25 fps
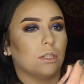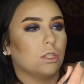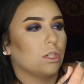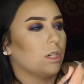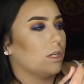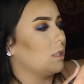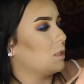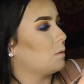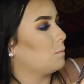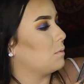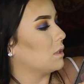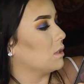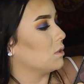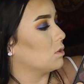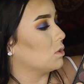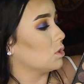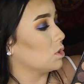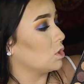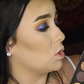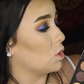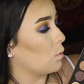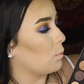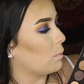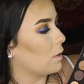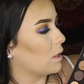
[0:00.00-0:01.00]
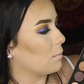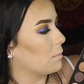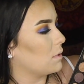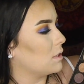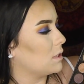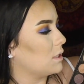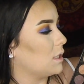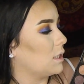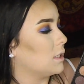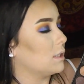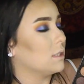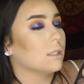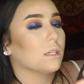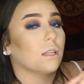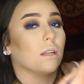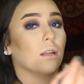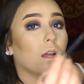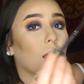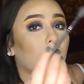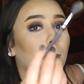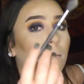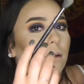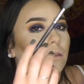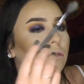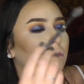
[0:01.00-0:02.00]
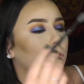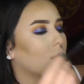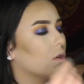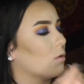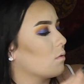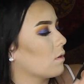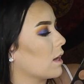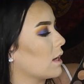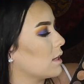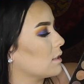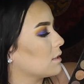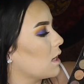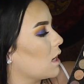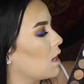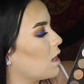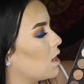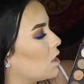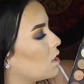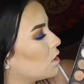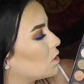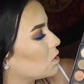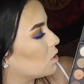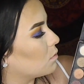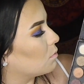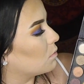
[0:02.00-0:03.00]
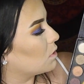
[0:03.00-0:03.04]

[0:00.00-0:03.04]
shades because they're so pigmented, it's going to come out so nice. So I'm